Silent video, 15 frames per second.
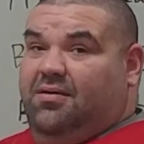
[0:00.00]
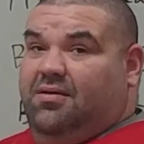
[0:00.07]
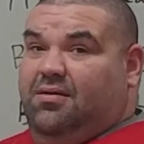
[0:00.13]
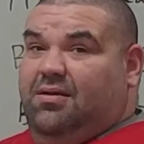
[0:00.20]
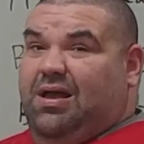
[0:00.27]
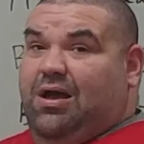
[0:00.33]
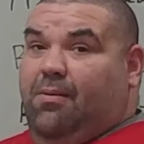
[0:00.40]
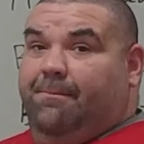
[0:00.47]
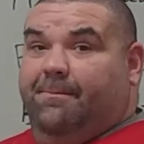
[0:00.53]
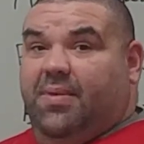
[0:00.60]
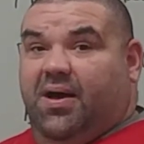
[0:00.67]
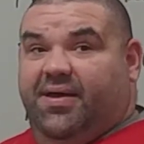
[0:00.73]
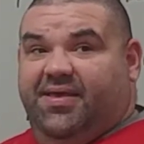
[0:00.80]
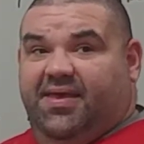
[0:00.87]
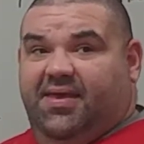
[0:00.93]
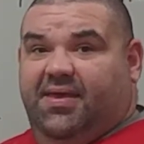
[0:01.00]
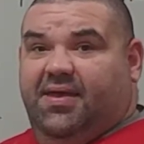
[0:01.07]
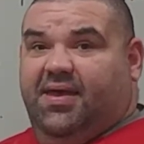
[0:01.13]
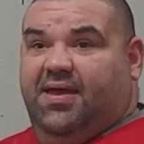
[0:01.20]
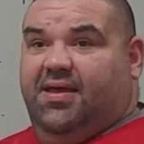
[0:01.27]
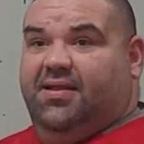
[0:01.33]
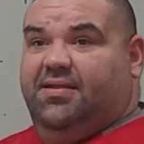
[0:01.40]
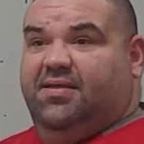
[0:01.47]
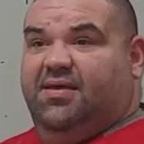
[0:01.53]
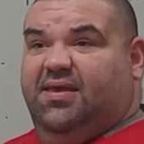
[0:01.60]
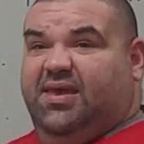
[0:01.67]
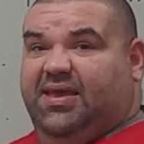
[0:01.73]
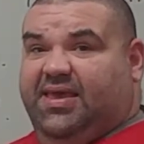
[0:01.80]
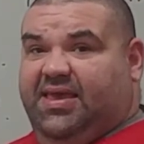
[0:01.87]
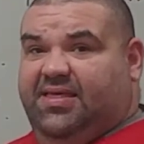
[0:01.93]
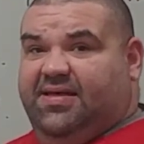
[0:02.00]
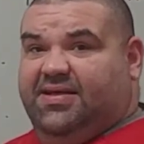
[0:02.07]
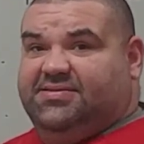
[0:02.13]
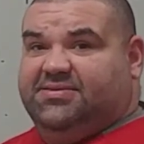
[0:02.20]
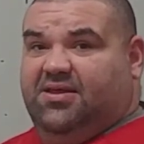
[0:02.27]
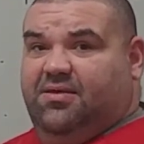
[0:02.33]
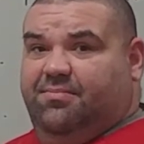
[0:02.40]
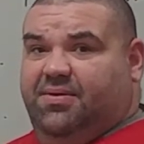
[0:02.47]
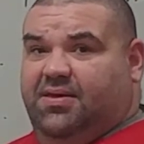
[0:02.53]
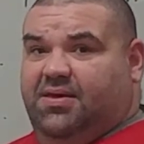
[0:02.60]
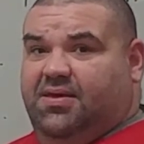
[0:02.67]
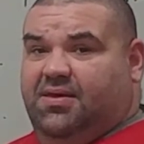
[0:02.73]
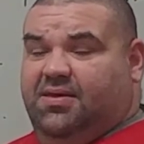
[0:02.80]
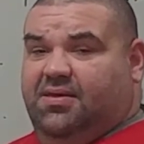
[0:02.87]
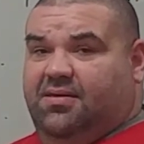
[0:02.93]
You know how muddy and icky that's going to be?